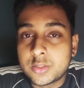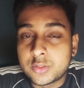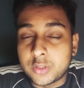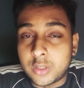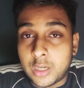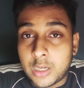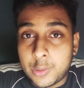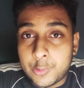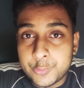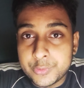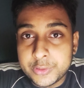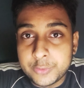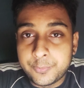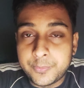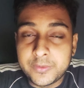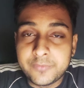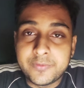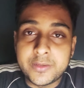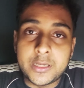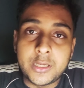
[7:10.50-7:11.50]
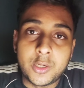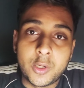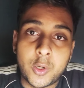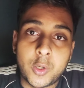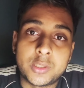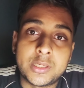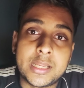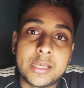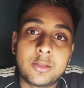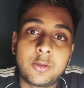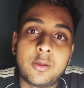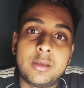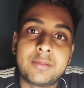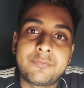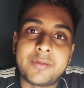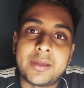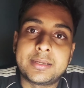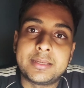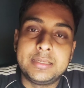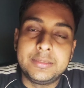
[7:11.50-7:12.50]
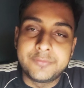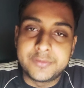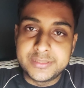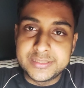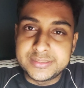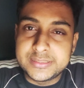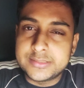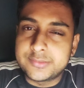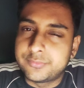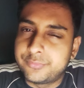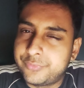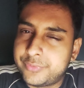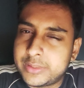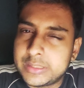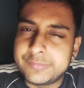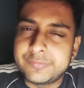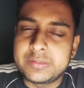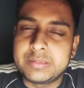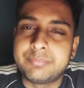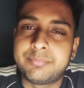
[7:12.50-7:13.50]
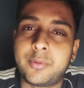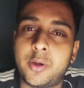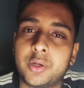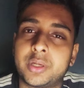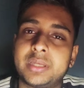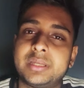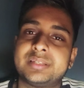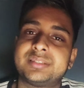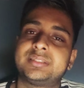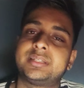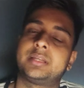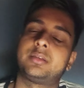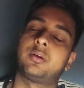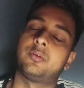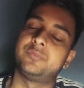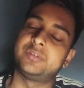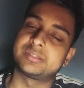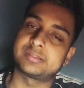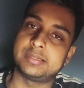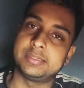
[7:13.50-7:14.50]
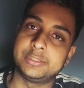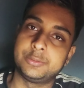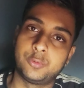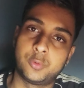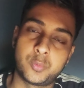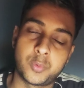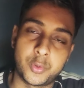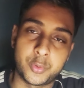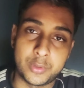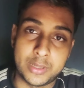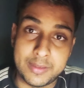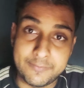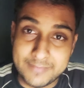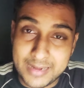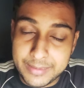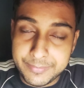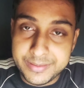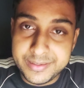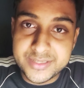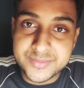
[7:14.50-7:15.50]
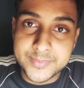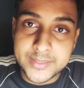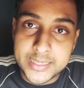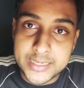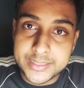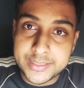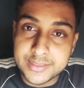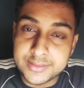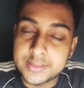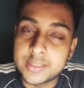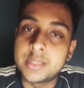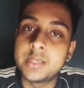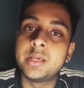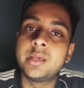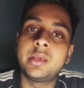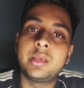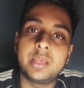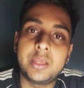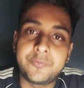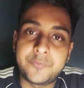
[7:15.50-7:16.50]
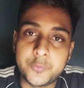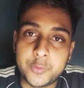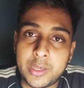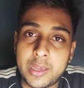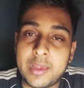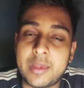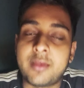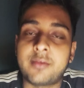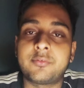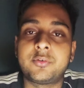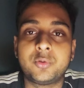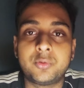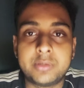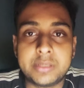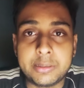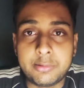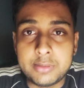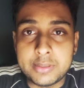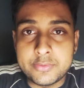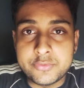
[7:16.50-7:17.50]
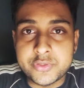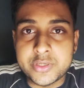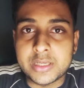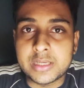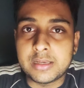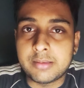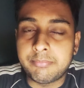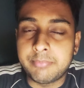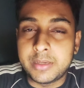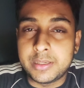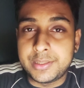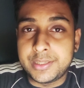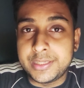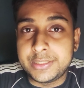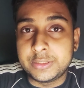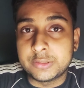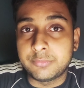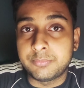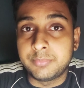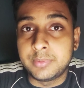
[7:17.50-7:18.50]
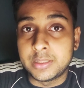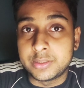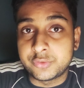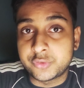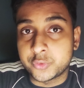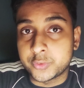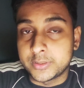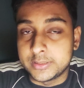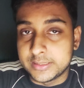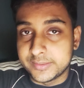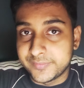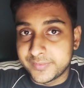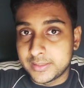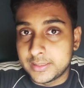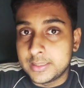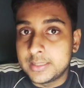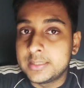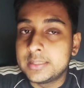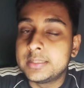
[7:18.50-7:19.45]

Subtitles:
So how do you prevent non-alcoholic fatty liver disease? Very, very important is that obviously you don't want to have diabetes mellitus. If you have, do regular checkup, maintain your blood sugar level.